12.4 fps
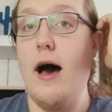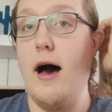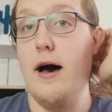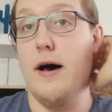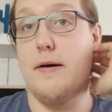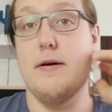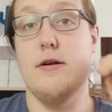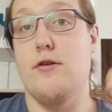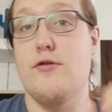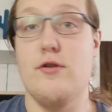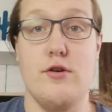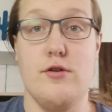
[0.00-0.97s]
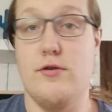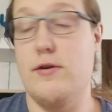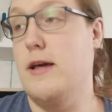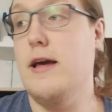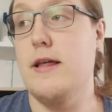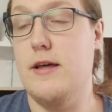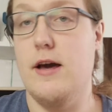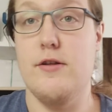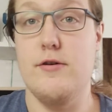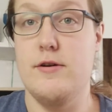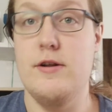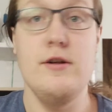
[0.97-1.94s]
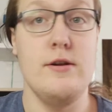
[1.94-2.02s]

And also just looking at the other